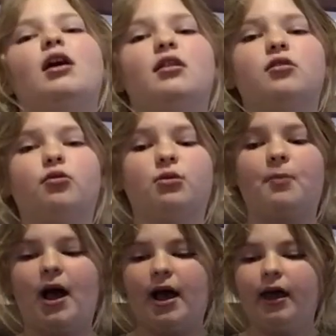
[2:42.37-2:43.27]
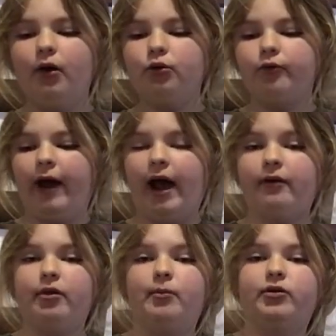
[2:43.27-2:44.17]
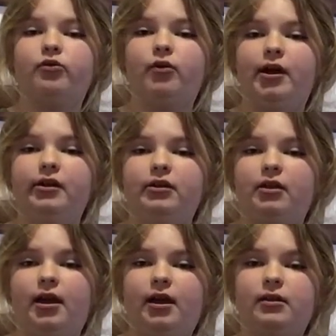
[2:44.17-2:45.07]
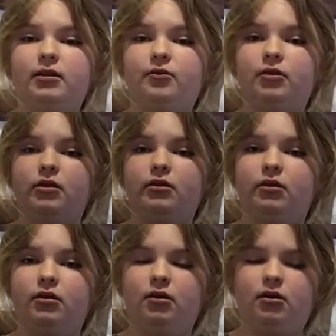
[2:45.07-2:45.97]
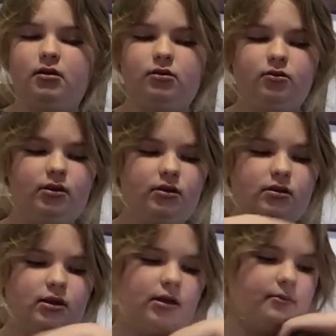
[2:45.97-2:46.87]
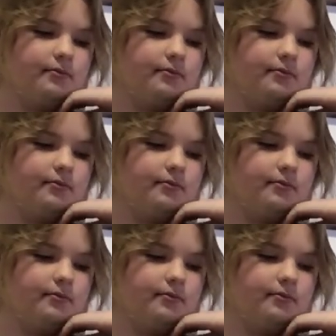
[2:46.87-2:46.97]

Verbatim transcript: in those piles. We have them on the right sides, as as you can see.